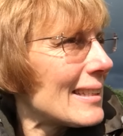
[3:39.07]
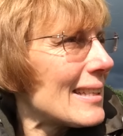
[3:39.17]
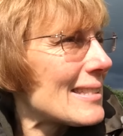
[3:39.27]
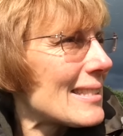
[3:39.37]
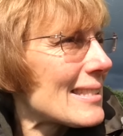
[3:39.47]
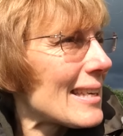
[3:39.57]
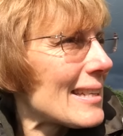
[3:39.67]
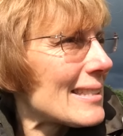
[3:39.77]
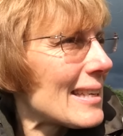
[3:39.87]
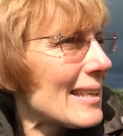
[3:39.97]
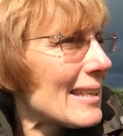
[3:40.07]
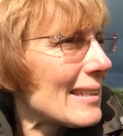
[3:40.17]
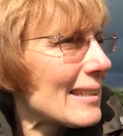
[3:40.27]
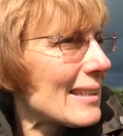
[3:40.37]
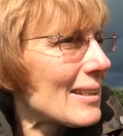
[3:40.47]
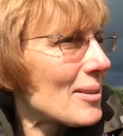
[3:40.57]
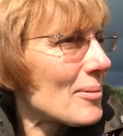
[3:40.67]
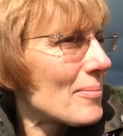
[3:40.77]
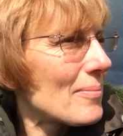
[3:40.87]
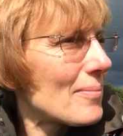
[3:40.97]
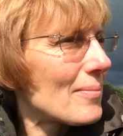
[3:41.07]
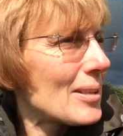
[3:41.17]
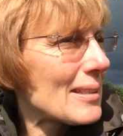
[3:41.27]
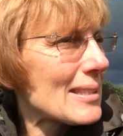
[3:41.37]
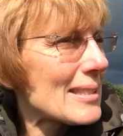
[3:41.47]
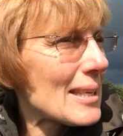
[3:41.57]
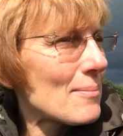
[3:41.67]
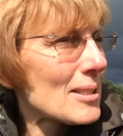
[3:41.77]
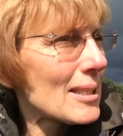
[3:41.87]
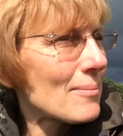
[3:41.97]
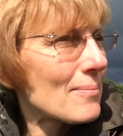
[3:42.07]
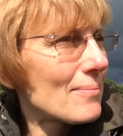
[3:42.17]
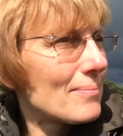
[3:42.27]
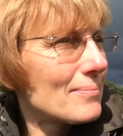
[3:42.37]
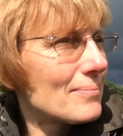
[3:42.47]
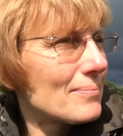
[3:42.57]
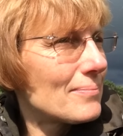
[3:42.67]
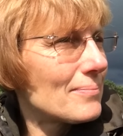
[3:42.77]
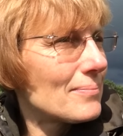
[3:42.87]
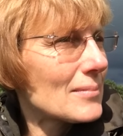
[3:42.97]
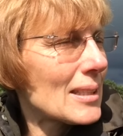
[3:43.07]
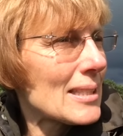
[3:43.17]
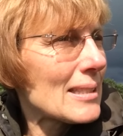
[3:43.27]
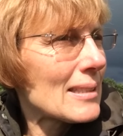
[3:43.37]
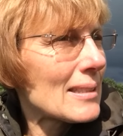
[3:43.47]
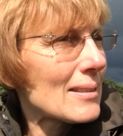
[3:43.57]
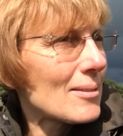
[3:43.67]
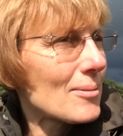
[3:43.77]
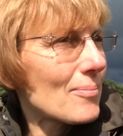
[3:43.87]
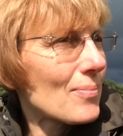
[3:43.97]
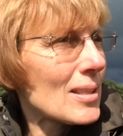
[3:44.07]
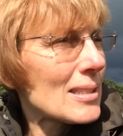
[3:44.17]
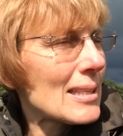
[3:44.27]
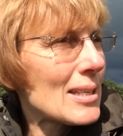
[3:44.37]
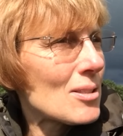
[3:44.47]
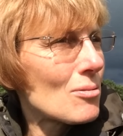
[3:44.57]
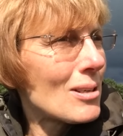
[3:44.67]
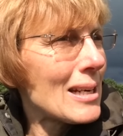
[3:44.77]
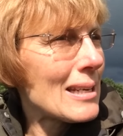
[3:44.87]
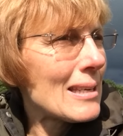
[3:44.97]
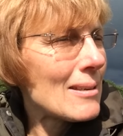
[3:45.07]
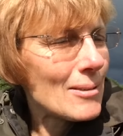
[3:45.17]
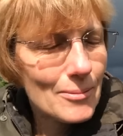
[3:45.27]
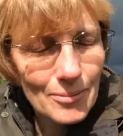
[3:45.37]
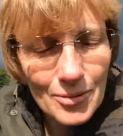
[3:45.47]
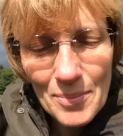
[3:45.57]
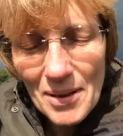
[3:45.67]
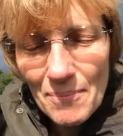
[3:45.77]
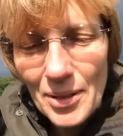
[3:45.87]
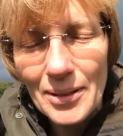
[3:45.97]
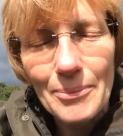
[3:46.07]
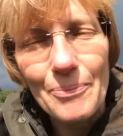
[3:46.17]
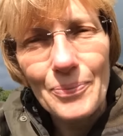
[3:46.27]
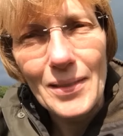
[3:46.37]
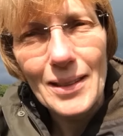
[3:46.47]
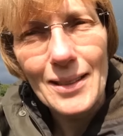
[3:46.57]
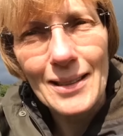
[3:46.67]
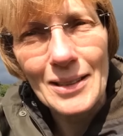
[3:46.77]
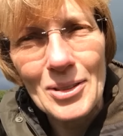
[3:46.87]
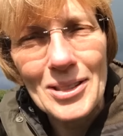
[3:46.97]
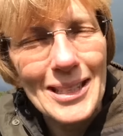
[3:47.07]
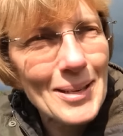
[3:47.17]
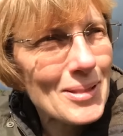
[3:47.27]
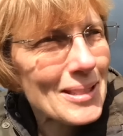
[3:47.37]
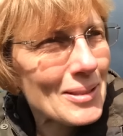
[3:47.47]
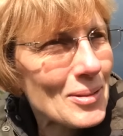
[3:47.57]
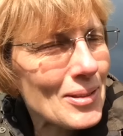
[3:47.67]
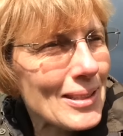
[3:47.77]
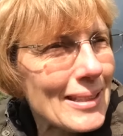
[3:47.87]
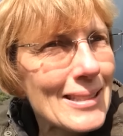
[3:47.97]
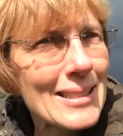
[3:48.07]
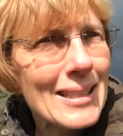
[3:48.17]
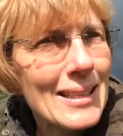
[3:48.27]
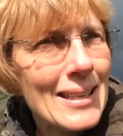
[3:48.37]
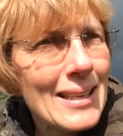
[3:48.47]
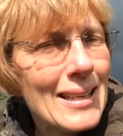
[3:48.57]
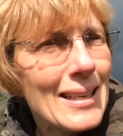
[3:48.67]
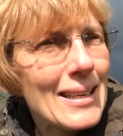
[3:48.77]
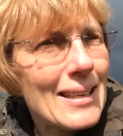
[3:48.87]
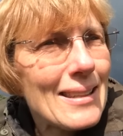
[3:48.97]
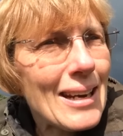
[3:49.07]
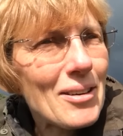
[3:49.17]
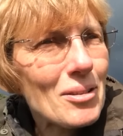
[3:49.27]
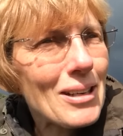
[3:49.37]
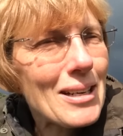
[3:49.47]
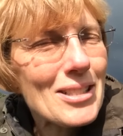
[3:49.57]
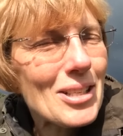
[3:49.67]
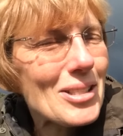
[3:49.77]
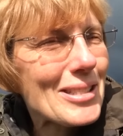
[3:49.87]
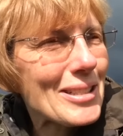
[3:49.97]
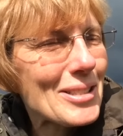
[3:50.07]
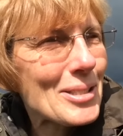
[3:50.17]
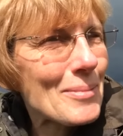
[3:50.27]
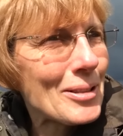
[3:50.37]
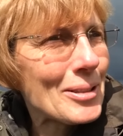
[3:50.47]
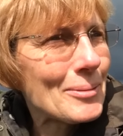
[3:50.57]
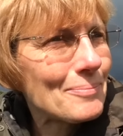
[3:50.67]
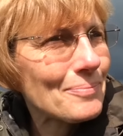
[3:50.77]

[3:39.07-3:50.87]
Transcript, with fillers: it's a sad day, um, but at the same time, it's a it's a day to really remember the good times and the good things. The Harrogate Flower Show starts tomorrow,